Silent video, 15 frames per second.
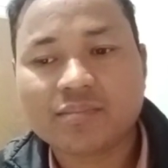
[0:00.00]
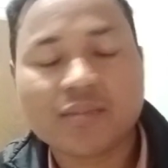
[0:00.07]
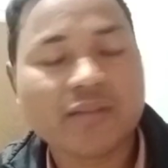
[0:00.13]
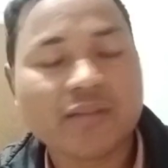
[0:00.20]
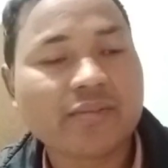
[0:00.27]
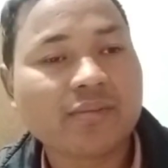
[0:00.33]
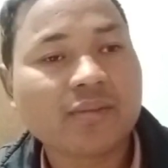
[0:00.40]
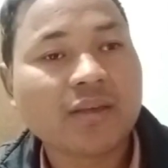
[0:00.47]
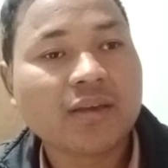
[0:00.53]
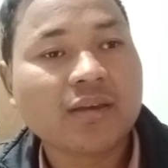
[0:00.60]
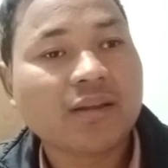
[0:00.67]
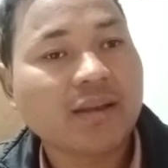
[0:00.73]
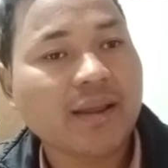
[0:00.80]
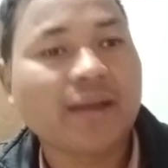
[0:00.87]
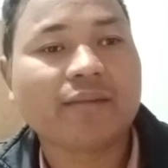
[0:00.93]
this
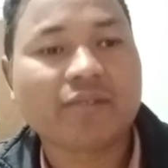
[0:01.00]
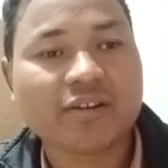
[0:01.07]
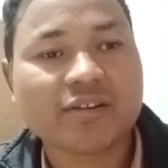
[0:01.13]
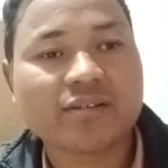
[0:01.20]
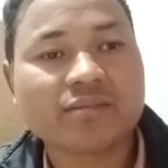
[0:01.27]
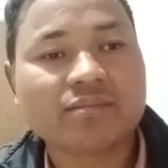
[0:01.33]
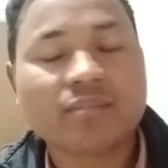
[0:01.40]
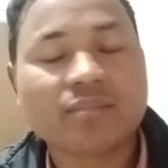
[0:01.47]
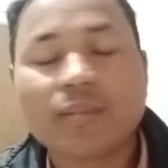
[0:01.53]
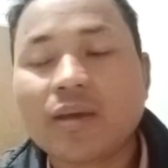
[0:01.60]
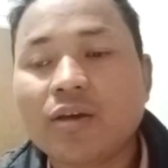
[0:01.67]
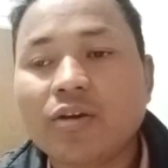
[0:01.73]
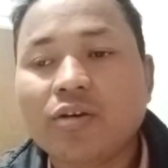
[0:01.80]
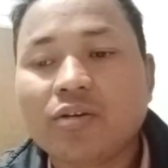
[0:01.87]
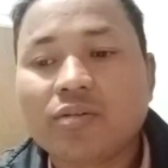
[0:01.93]
language.
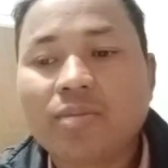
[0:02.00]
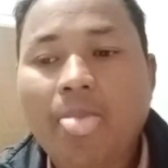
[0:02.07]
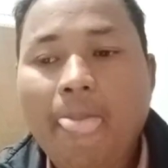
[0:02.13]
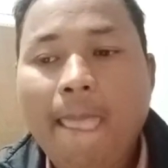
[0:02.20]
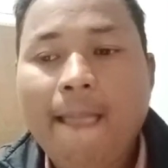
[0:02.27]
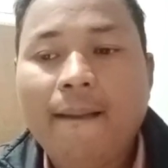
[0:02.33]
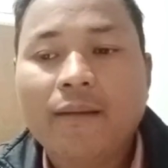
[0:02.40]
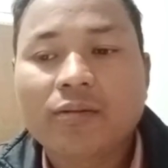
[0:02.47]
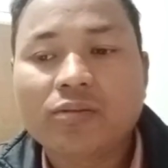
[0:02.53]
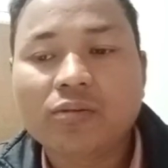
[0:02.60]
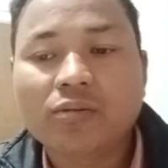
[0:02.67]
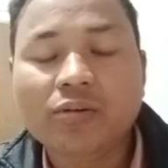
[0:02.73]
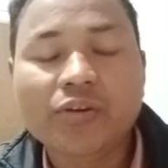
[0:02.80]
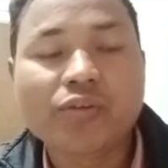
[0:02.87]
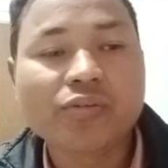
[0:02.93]

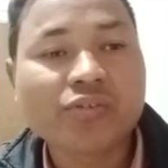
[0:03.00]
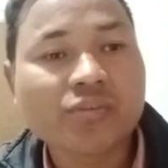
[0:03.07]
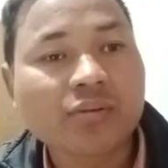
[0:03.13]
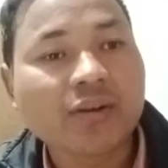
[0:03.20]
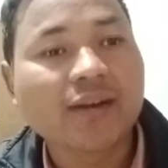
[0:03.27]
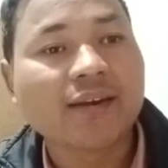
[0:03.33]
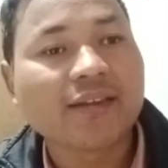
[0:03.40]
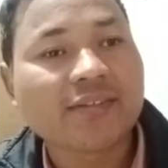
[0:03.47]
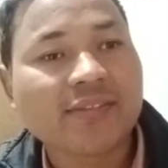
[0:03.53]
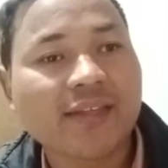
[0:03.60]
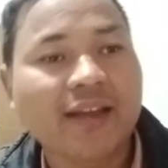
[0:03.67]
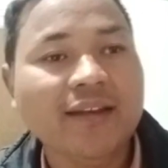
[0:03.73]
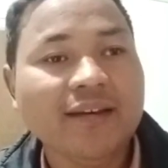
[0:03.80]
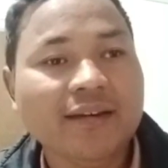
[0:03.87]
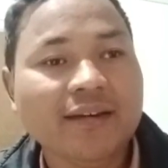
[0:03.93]
So you should
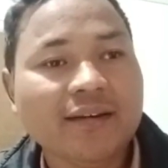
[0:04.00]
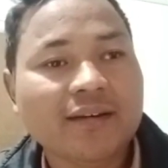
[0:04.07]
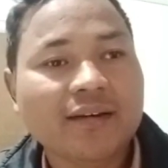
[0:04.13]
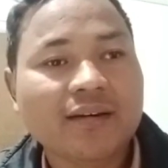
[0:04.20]
listen